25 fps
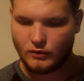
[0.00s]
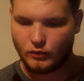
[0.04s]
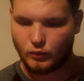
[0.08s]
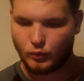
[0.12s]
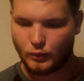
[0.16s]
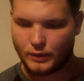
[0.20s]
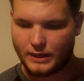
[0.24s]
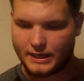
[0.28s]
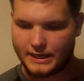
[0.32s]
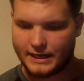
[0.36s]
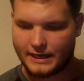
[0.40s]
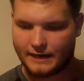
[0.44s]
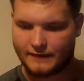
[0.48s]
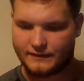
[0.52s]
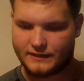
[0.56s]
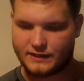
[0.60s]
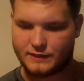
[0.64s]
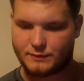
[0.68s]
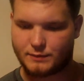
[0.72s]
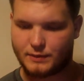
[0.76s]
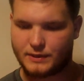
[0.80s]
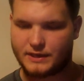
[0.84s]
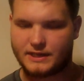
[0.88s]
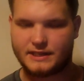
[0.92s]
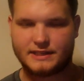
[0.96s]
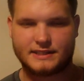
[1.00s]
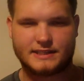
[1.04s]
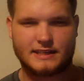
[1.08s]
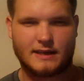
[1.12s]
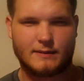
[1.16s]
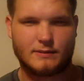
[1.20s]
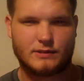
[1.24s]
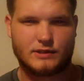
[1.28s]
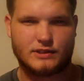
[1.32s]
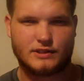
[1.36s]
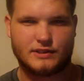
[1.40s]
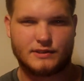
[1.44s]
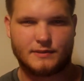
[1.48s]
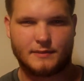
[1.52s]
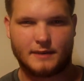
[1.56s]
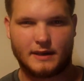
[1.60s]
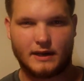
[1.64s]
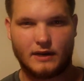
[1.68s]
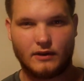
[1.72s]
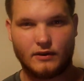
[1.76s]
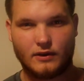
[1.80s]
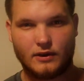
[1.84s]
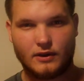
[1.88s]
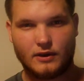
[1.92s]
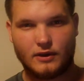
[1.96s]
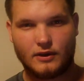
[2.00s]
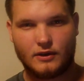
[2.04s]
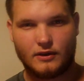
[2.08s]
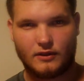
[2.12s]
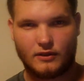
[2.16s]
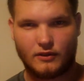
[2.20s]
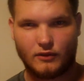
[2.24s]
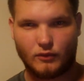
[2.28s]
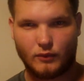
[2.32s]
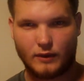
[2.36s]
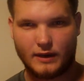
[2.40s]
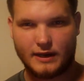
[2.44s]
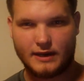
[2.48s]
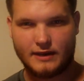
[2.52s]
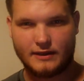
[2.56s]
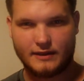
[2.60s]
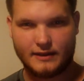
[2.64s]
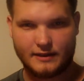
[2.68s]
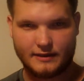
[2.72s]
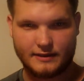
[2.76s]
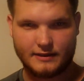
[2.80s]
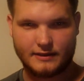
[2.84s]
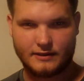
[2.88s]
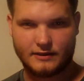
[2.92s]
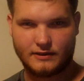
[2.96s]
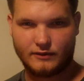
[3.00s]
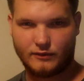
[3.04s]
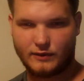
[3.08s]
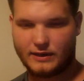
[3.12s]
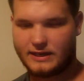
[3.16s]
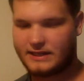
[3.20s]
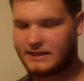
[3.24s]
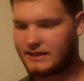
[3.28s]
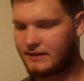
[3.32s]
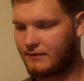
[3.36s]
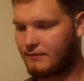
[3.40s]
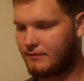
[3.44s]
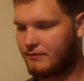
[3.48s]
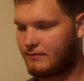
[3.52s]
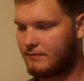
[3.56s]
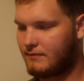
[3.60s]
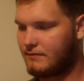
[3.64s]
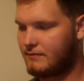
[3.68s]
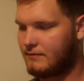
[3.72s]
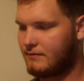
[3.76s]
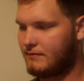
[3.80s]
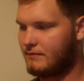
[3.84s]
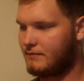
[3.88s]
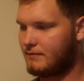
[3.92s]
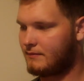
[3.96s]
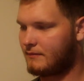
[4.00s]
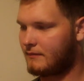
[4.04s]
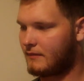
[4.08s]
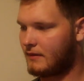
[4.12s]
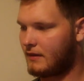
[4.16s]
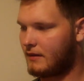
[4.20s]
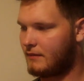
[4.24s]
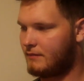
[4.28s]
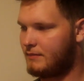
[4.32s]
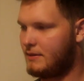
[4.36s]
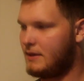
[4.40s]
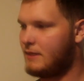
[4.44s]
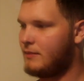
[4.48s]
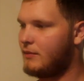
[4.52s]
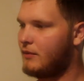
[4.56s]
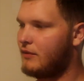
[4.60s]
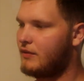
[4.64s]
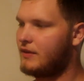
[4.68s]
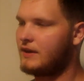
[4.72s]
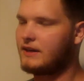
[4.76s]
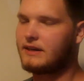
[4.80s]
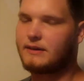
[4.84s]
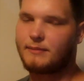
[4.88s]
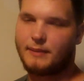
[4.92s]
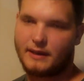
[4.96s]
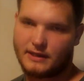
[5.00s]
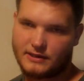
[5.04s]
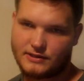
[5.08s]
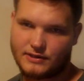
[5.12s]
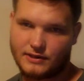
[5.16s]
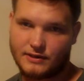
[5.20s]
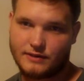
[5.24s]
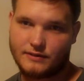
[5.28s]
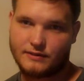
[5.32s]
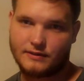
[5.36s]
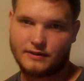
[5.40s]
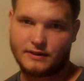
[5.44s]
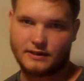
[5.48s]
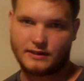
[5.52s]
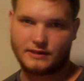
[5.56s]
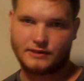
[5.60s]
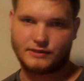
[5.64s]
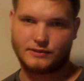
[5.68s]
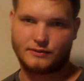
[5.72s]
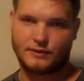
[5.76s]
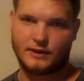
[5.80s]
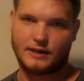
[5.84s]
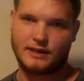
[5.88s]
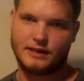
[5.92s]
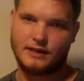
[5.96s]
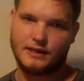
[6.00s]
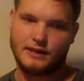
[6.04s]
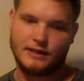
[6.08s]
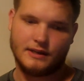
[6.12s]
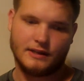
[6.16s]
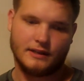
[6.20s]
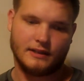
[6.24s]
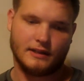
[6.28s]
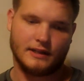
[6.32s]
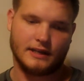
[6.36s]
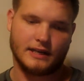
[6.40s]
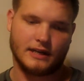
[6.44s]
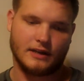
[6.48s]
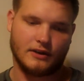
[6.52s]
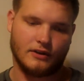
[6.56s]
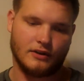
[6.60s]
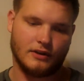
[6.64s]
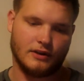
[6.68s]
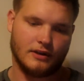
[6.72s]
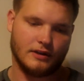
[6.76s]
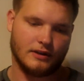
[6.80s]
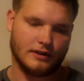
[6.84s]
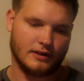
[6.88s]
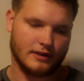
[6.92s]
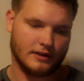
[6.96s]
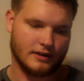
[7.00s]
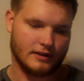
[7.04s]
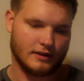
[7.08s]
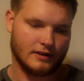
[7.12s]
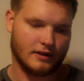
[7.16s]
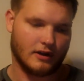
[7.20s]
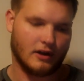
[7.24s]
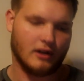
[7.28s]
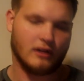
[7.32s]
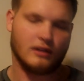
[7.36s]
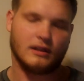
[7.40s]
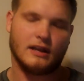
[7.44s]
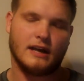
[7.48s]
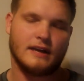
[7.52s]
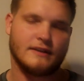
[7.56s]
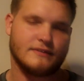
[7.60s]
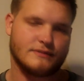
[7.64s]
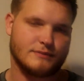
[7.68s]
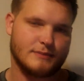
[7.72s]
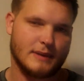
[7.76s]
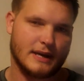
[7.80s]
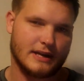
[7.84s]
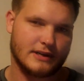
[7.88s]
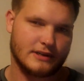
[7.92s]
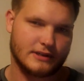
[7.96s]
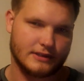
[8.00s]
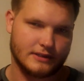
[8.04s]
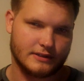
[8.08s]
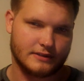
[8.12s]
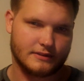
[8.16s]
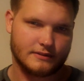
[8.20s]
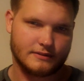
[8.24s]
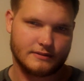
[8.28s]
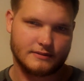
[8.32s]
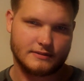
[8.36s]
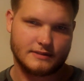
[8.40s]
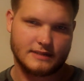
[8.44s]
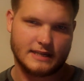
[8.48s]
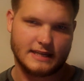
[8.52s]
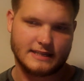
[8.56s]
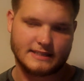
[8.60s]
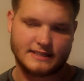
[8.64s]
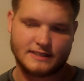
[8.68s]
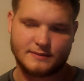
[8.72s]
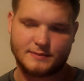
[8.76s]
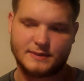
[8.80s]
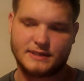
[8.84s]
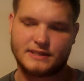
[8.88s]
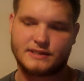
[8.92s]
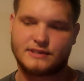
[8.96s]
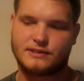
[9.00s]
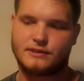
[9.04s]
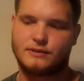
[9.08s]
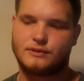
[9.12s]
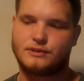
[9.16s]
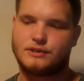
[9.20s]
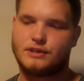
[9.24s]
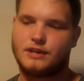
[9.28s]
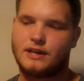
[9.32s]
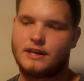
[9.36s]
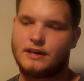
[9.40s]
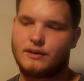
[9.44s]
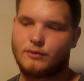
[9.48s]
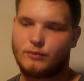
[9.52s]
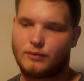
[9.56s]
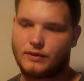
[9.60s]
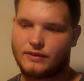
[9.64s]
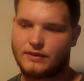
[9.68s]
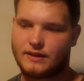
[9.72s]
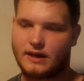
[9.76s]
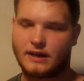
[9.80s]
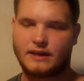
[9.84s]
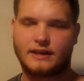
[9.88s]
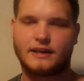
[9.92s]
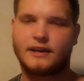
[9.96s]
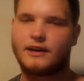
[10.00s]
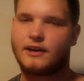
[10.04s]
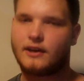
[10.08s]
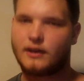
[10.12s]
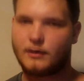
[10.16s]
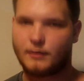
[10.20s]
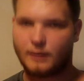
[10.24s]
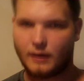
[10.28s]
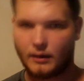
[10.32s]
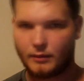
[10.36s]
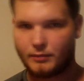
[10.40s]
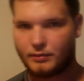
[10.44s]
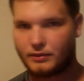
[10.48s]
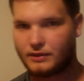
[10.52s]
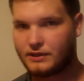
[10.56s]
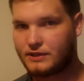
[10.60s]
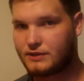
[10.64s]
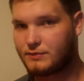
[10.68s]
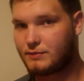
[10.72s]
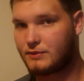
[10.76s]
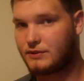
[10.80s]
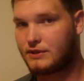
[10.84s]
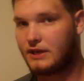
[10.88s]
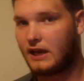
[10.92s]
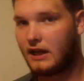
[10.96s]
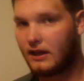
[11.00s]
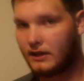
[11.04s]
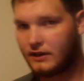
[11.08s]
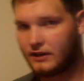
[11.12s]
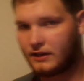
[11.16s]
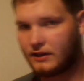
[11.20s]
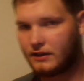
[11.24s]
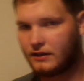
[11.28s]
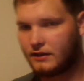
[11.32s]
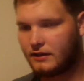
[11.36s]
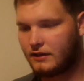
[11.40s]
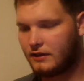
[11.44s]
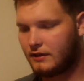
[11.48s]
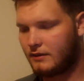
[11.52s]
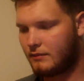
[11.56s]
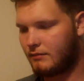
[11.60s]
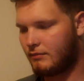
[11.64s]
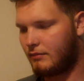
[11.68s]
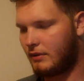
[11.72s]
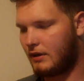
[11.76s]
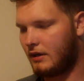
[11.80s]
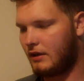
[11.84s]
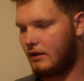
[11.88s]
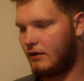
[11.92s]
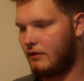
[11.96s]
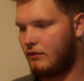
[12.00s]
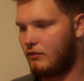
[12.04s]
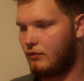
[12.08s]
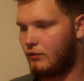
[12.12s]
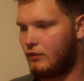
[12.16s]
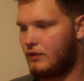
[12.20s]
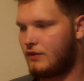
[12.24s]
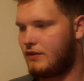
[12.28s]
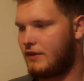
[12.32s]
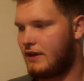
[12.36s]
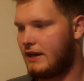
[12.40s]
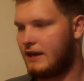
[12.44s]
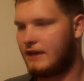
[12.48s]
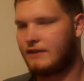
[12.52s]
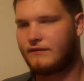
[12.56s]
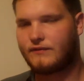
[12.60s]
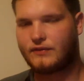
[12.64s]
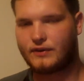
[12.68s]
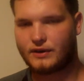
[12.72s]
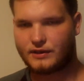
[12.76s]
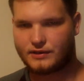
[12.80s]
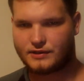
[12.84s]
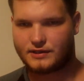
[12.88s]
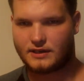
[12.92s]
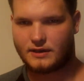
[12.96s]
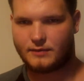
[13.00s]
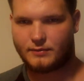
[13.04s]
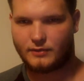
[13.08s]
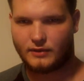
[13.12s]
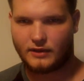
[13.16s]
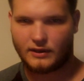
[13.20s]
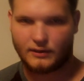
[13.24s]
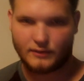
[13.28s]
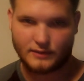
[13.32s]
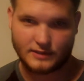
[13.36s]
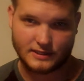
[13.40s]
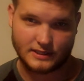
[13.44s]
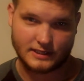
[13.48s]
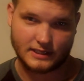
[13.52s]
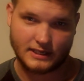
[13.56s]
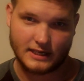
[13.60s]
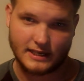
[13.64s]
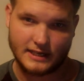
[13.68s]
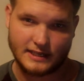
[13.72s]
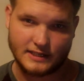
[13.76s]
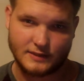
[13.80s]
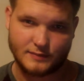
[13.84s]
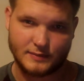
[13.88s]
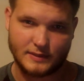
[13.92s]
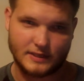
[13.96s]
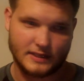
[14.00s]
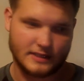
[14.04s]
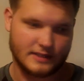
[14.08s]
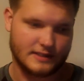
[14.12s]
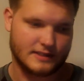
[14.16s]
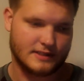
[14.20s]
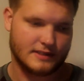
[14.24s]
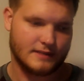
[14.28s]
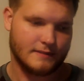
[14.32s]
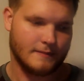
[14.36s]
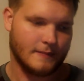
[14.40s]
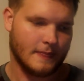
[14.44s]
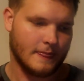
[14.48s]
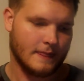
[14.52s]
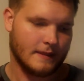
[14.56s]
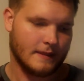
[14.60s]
we have these preconceptions about the ways that people think about certain things, right? Like All Lives Matter tends to be associated with not caring about police brutality, but with Ed, for example, that wasn't the case, because